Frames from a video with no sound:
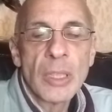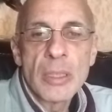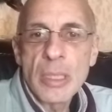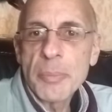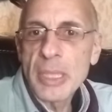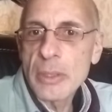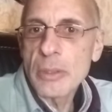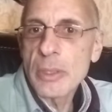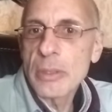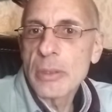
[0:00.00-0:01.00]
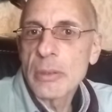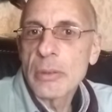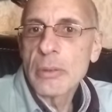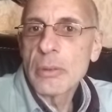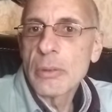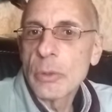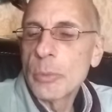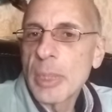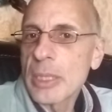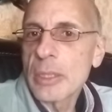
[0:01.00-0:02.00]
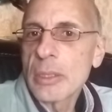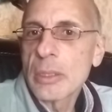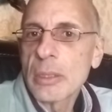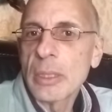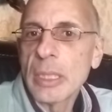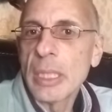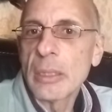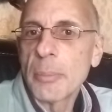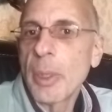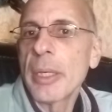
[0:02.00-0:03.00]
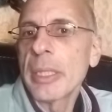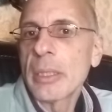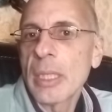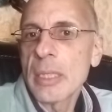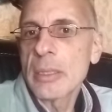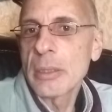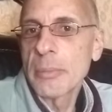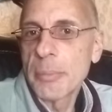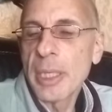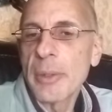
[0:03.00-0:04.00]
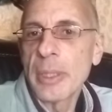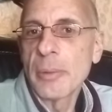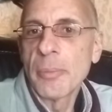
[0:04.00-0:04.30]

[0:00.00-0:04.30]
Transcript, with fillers: some things are just too much, and then the body has to bear it.